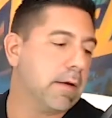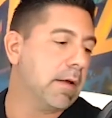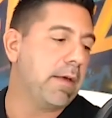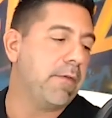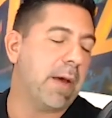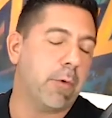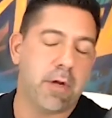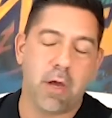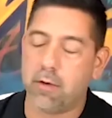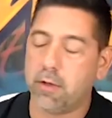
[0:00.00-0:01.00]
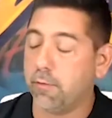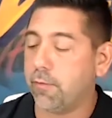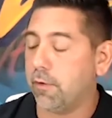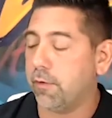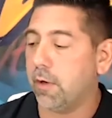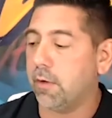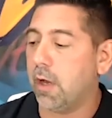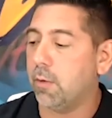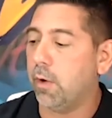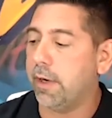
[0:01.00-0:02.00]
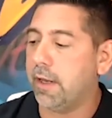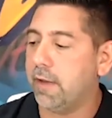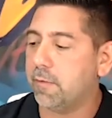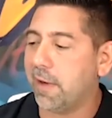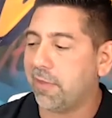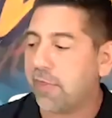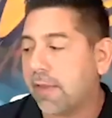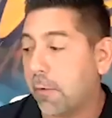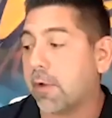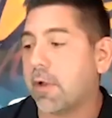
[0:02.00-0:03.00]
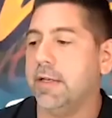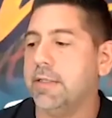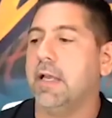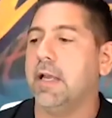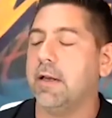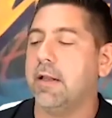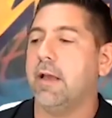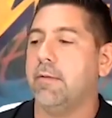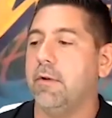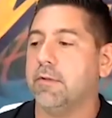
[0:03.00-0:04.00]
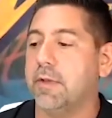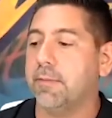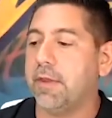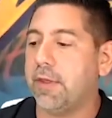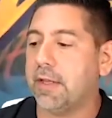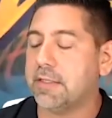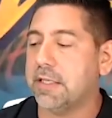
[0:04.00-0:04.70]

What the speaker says: Yvette would know a little further on what it is, but I think they were kind of saying that, some of the things he